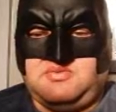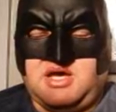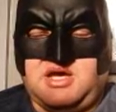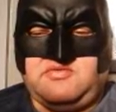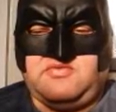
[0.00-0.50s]
out of
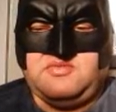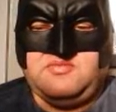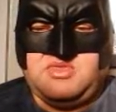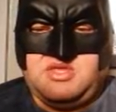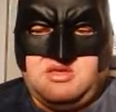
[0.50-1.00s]
5.
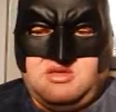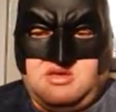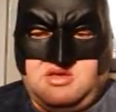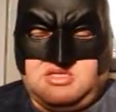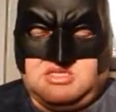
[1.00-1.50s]

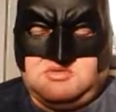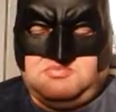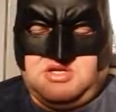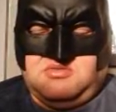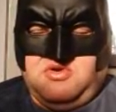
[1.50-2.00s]
This has
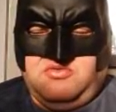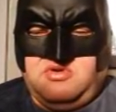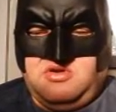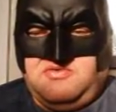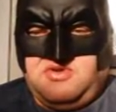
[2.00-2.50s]
been a movie